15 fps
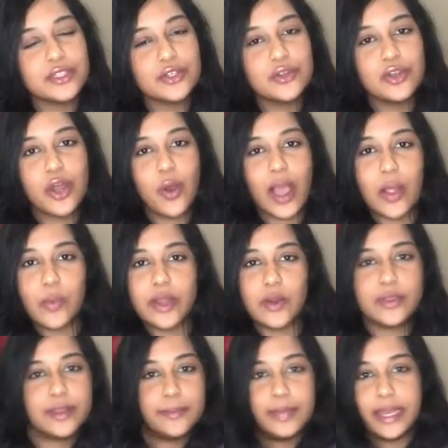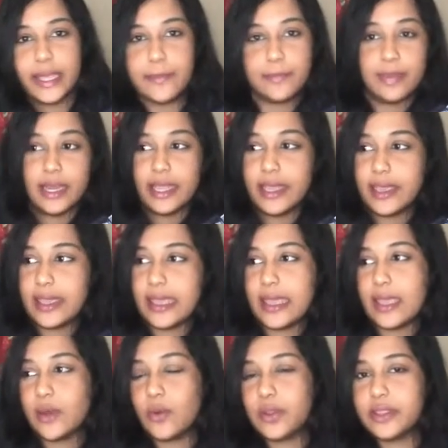So I want all the bling
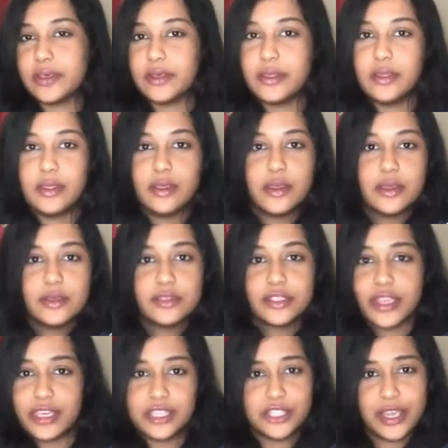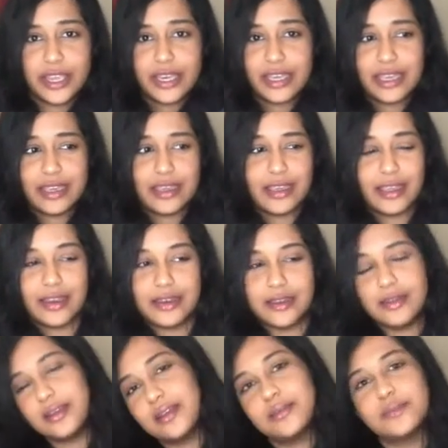bling and all the shiny, and
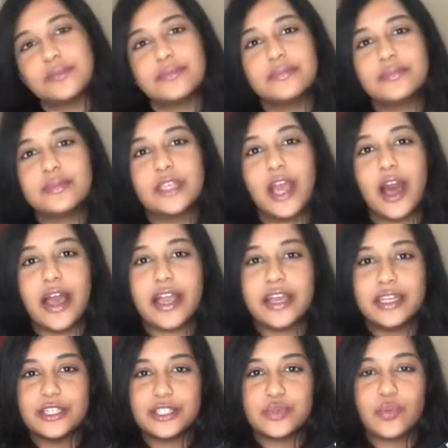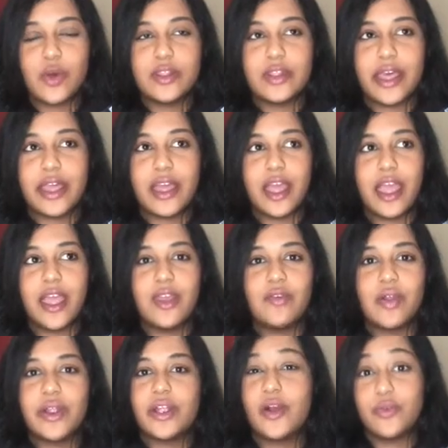yeah, I kind of just want a
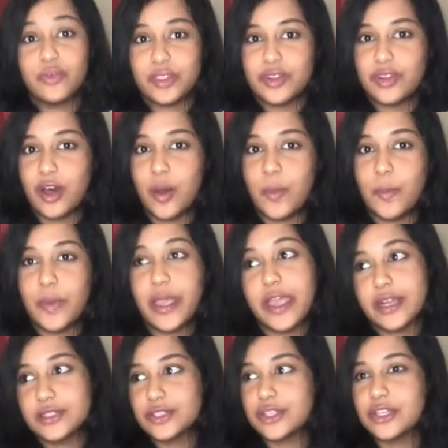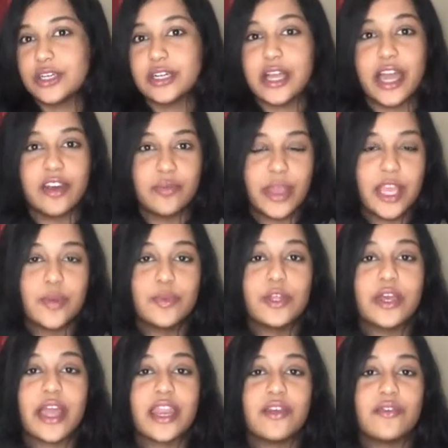very over the top extra kind of makeup
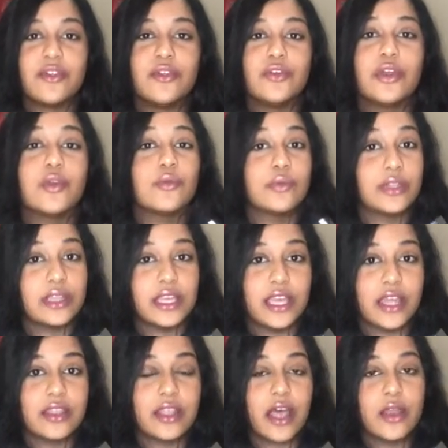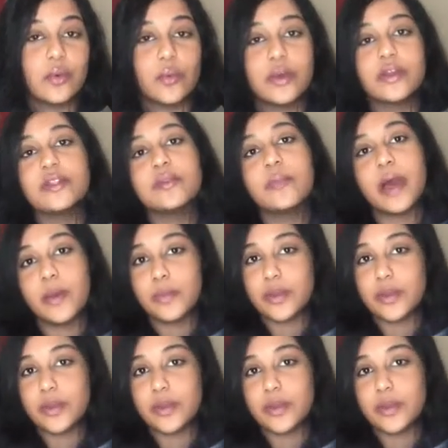look, and I feel you can really get that with Pat